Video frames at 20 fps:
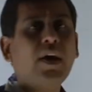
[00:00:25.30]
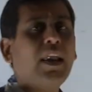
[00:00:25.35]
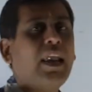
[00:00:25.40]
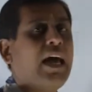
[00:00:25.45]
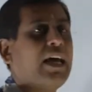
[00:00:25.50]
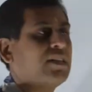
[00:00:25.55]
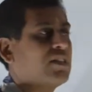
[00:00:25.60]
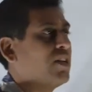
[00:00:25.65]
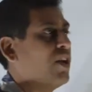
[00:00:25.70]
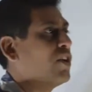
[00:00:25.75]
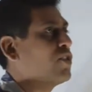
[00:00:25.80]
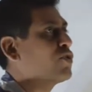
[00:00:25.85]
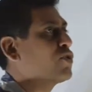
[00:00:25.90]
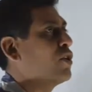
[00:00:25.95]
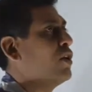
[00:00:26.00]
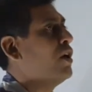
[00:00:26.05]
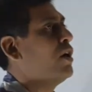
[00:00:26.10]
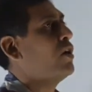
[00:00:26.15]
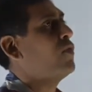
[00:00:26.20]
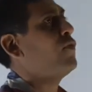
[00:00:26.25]
last
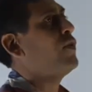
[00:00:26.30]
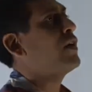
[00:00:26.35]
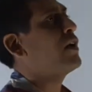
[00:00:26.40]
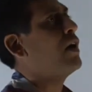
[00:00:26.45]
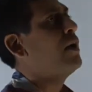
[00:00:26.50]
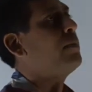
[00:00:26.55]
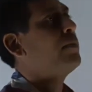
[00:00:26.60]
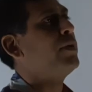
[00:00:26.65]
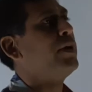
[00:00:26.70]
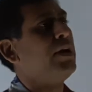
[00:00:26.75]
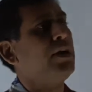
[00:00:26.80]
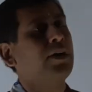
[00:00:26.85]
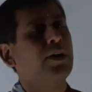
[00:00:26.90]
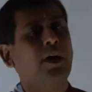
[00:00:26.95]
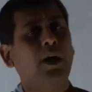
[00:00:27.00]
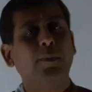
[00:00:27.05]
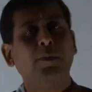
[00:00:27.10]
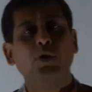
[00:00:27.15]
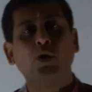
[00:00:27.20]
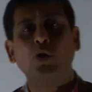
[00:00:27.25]
lecture we complete
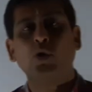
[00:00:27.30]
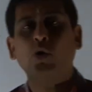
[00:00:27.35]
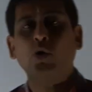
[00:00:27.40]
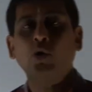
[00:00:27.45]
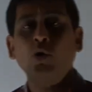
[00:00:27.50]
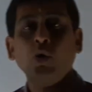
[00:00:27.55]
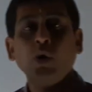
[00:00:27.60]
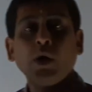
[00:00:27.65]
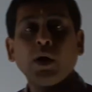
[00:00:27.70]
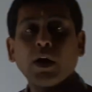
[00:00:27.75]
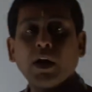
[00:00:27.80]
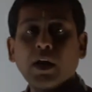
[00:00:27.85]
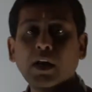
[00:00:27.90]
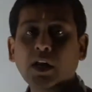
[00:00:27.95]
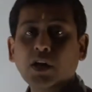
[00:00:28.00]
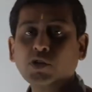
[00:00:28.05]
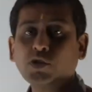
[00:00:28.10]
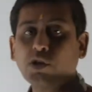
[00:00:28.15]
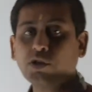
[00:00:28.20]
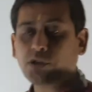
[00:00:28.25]
up to
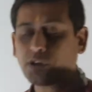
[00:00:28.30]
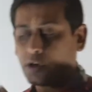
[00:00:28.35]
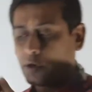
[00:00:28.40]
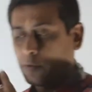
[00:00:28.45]
illustration